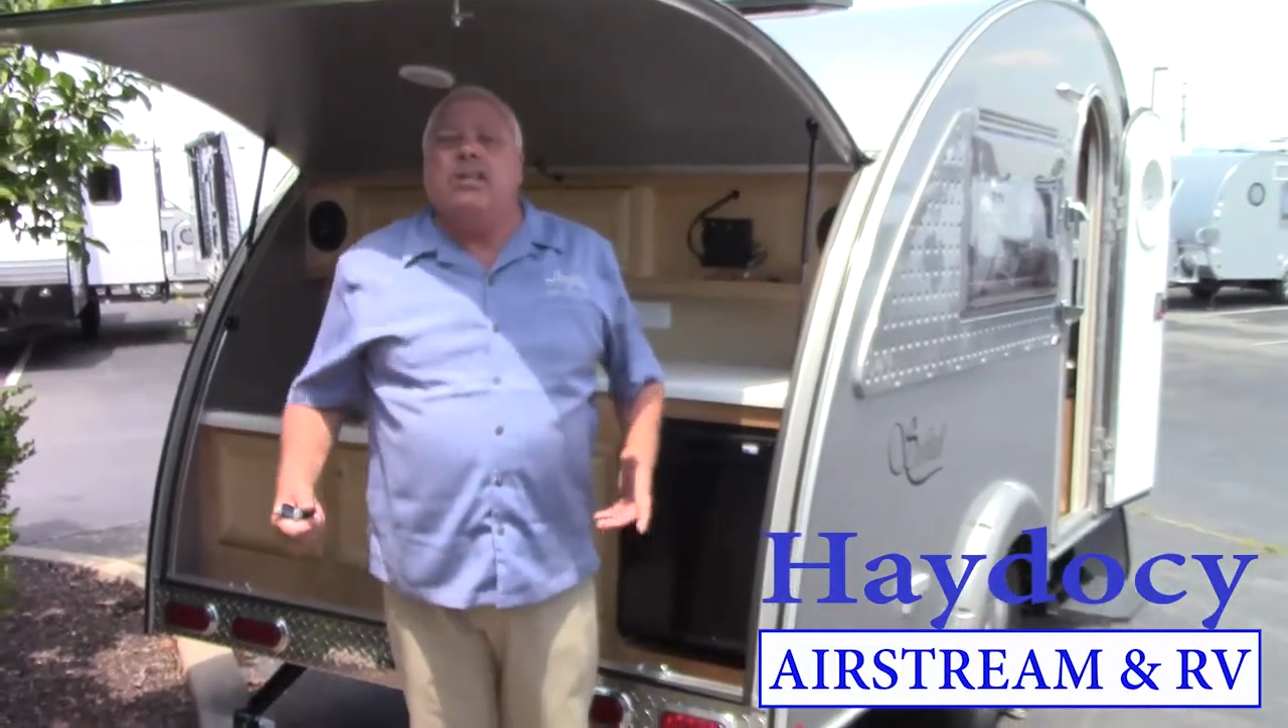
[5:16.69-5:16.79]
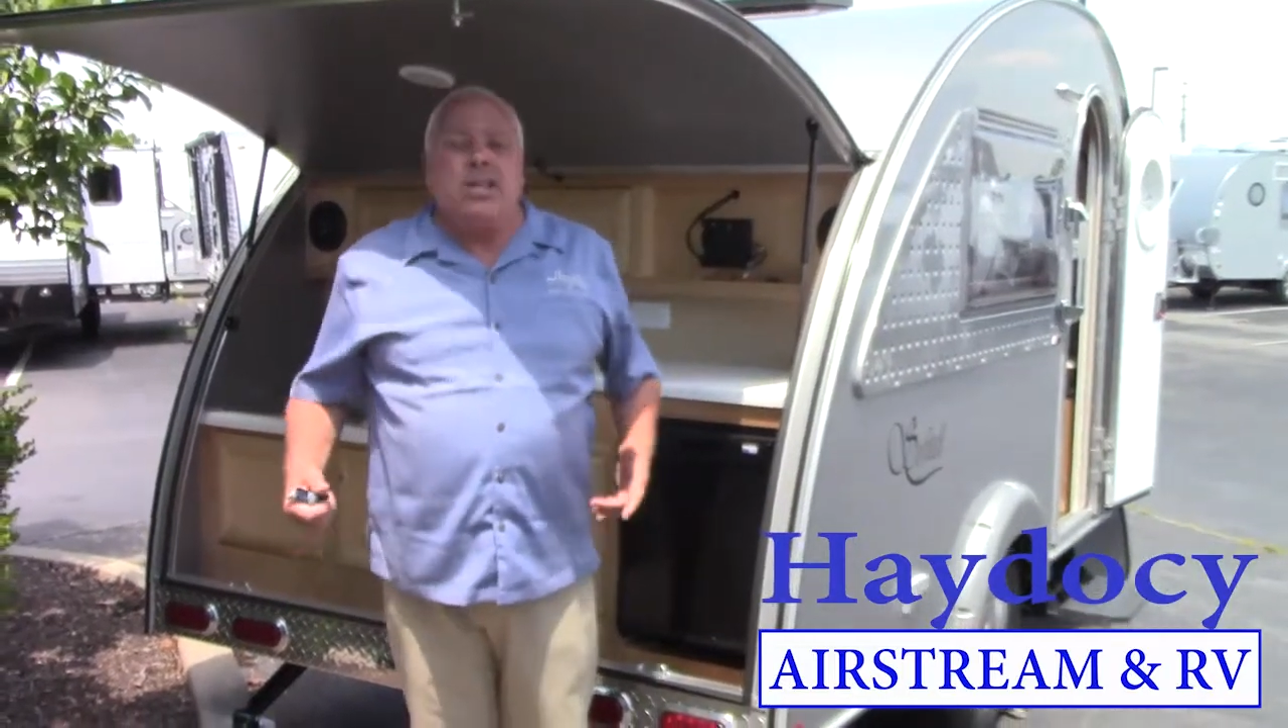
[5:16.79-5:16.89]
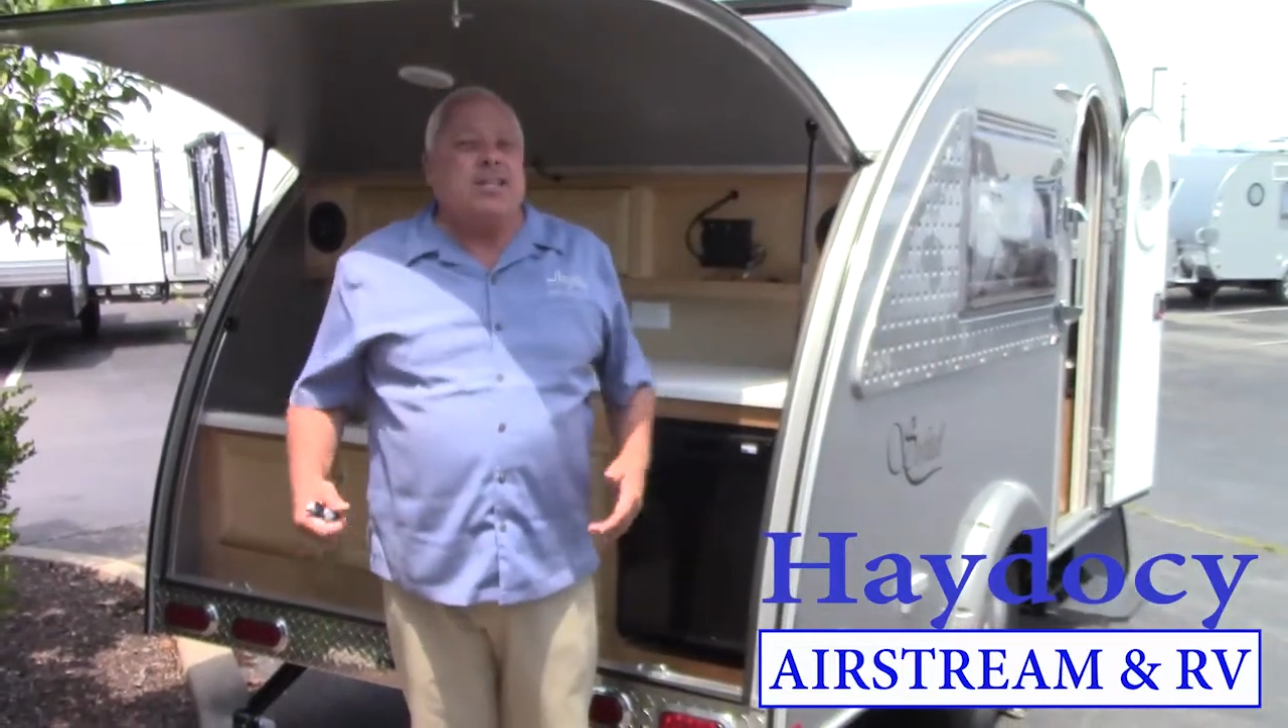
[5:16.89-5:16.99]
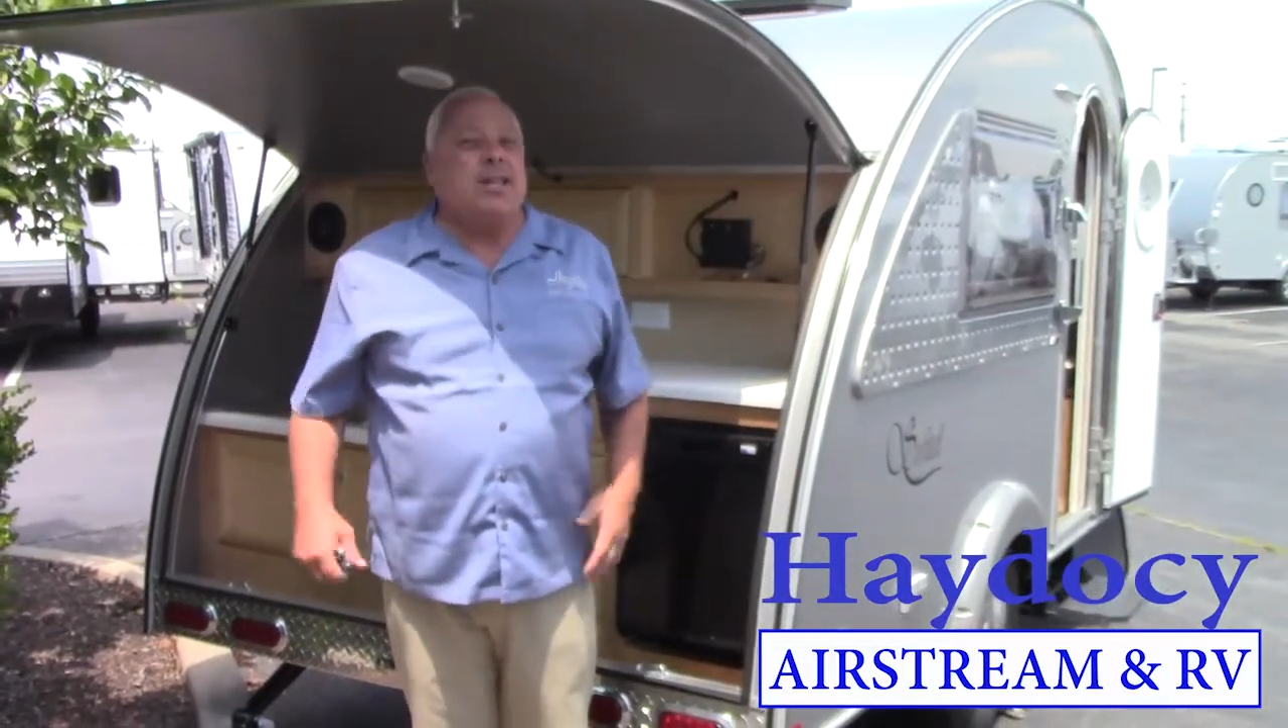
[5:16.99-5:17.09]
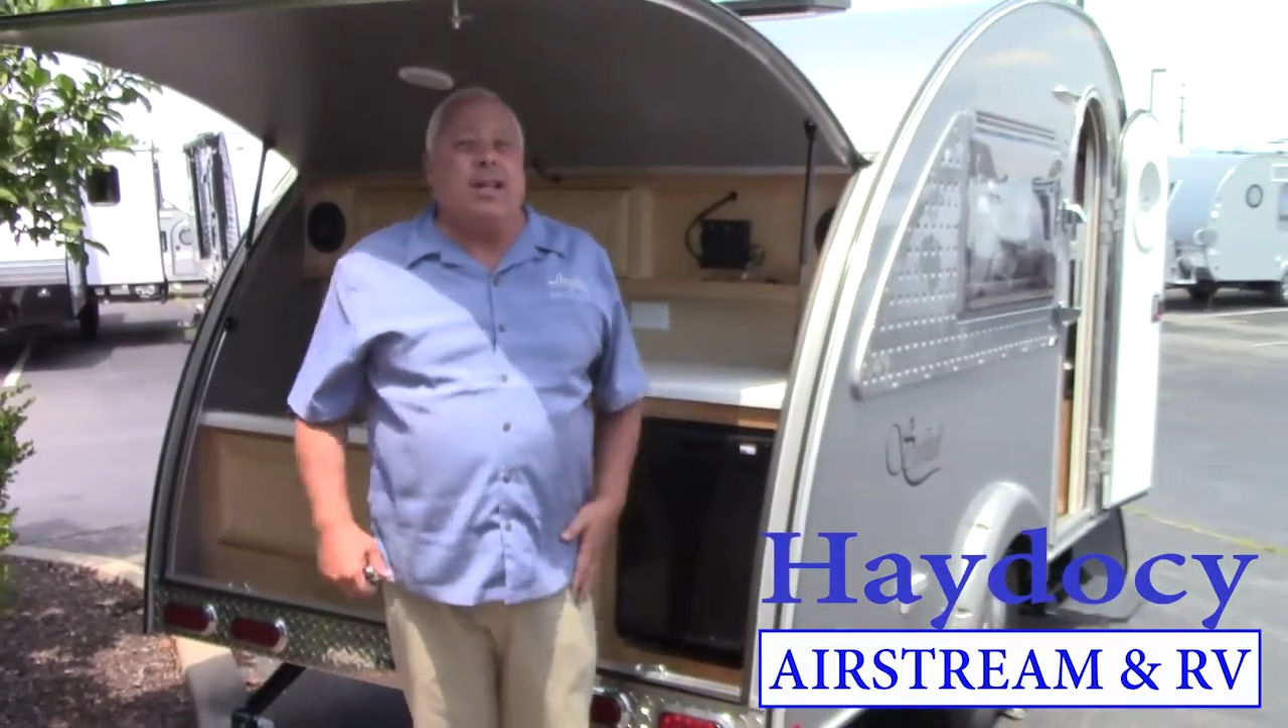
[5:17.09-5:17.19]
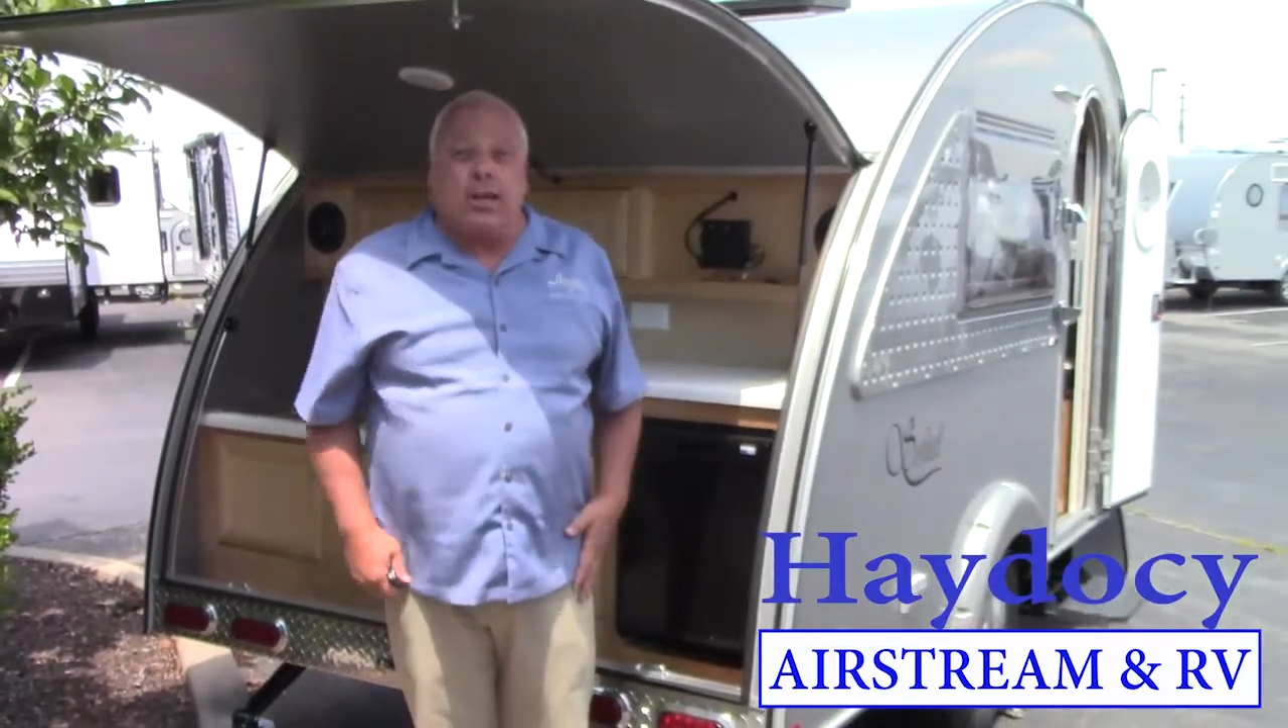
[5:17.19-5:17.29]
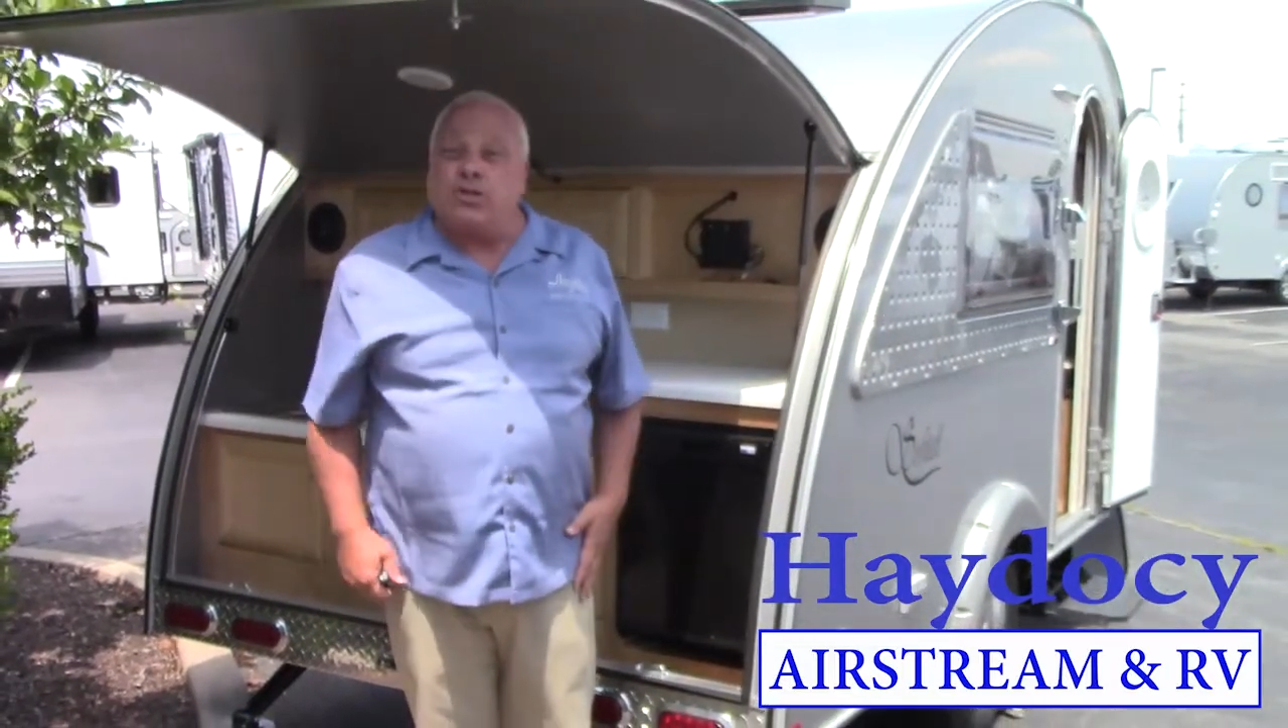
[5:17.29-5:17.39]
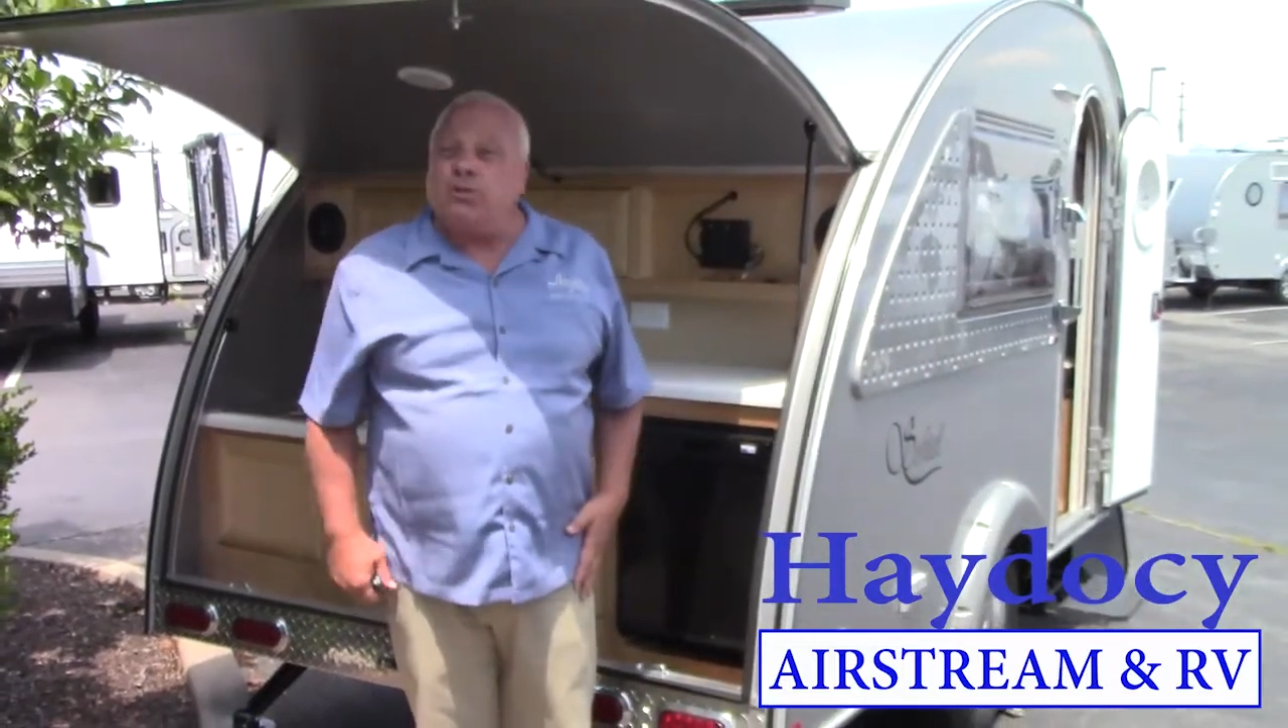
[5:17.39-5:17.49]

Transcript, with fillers: just a little